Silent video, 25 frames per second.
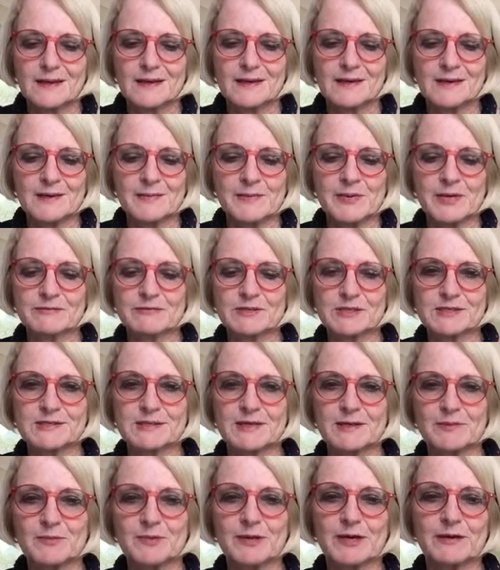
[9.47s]
I've just
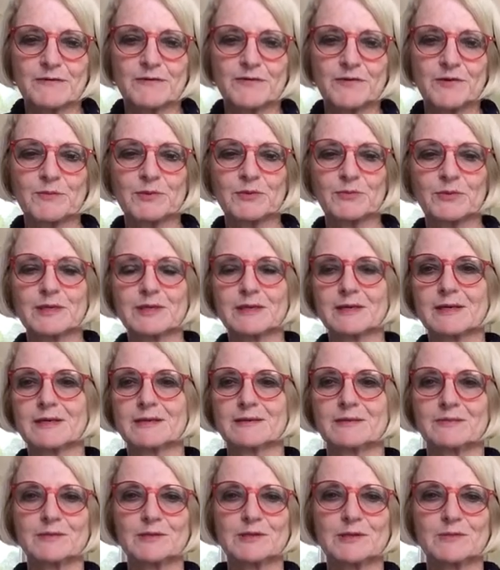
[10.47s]
come back from a
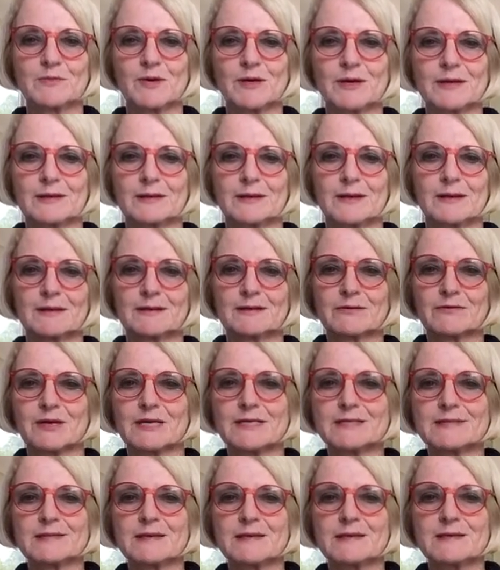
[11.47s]
weekend with my young
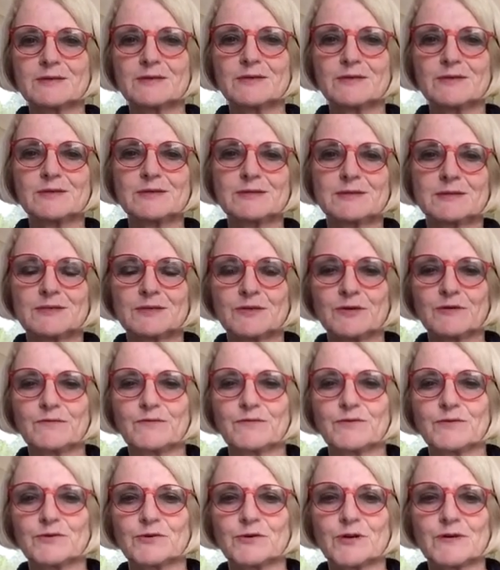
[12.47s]
grandson who
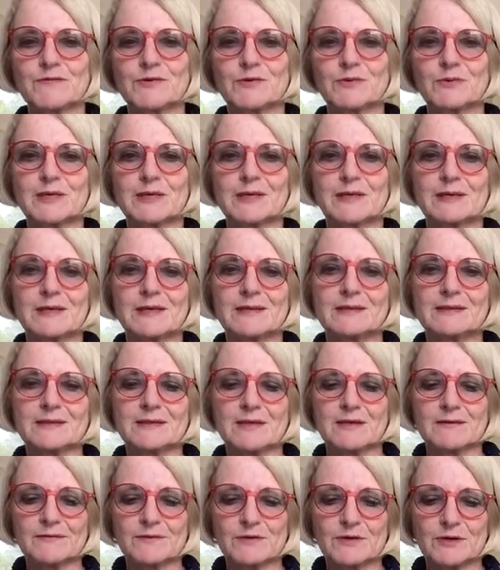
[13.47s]
turned 4 over the weekend,
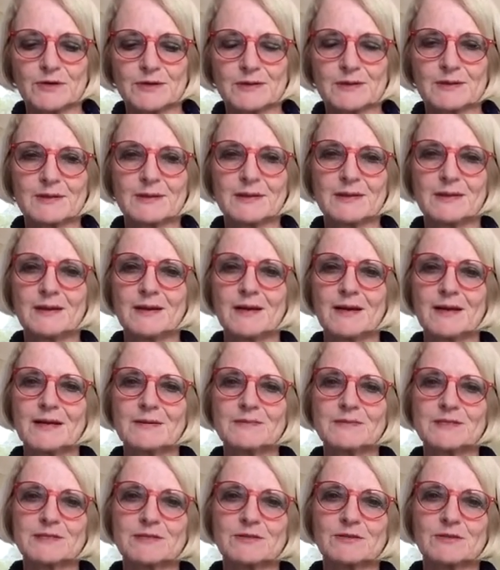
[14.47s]
and I've got
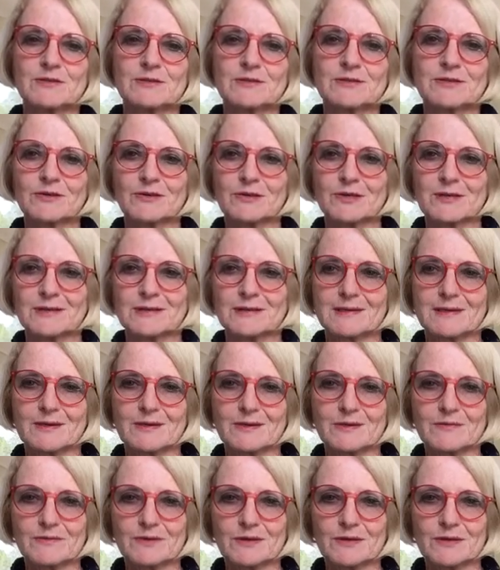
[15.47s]
absolute chocolate
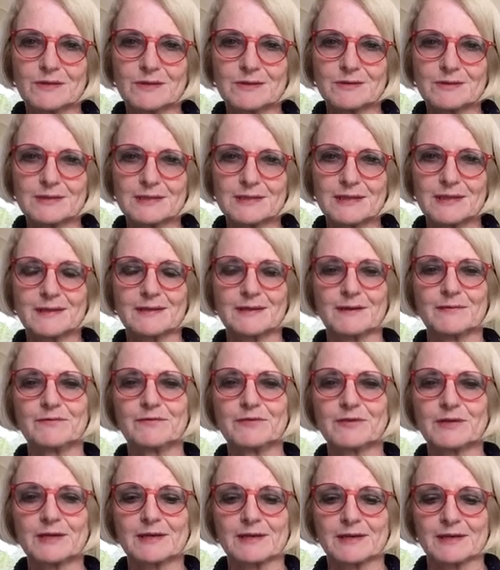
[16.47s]
overload and I'm
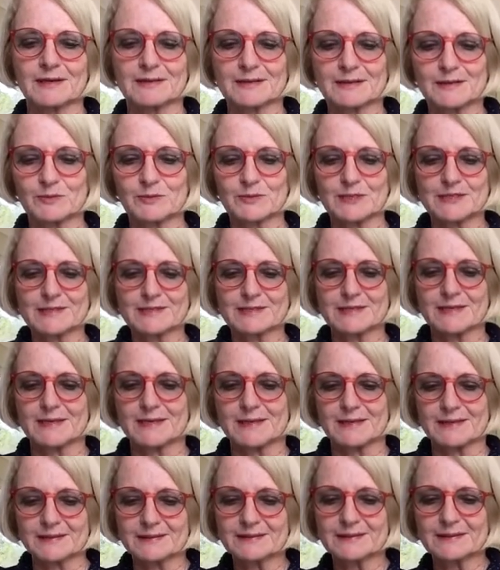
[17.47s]
feeling a little bit
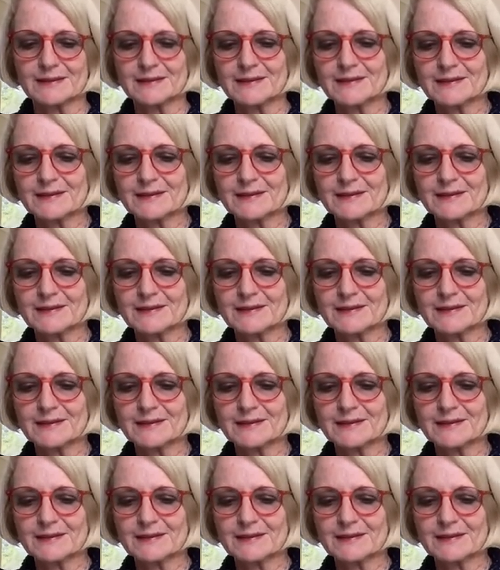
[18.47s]
seedy.